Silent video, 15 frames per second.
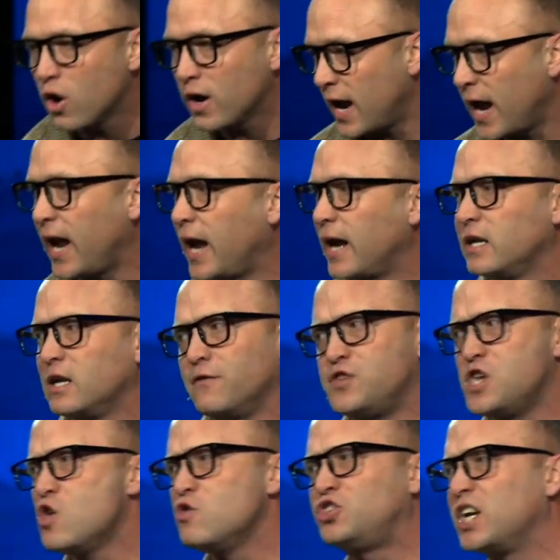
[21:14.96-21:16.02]
your hand. And
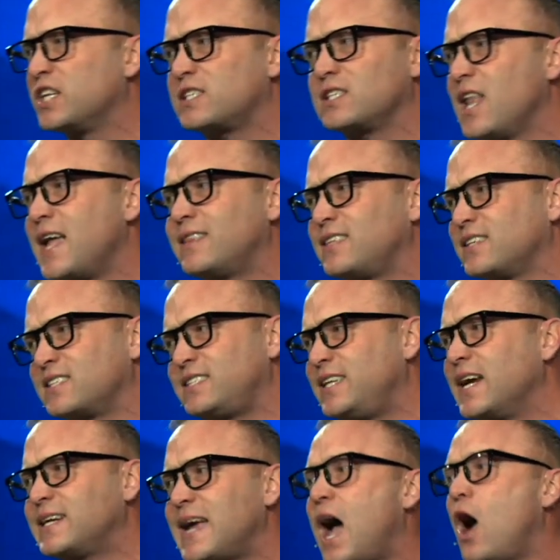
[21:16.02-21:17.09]
if you just let the
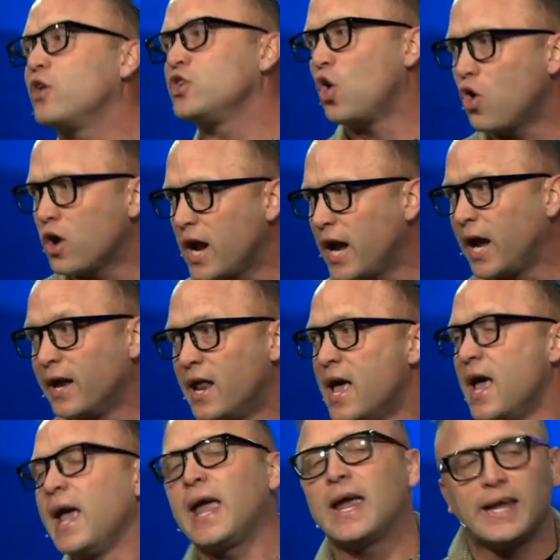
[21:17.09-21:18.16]
stick out your hand
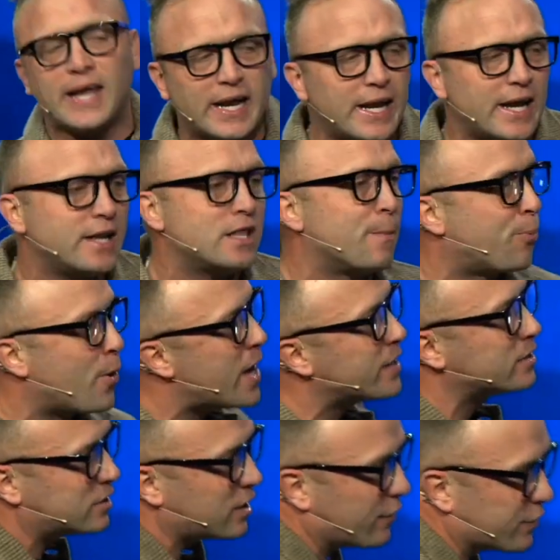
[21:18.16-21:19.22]
and get it in the
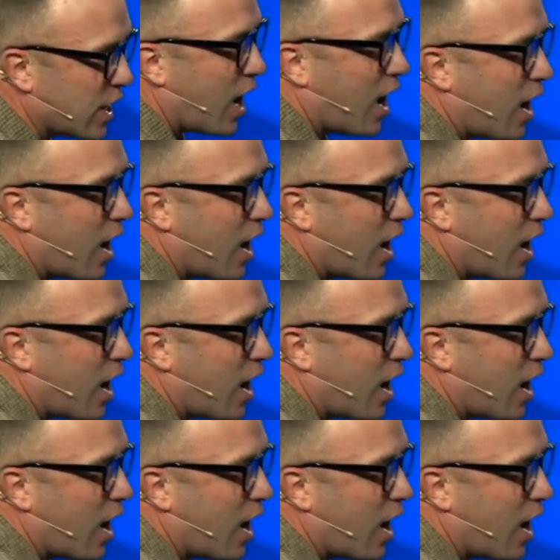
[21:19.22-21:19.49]
presence of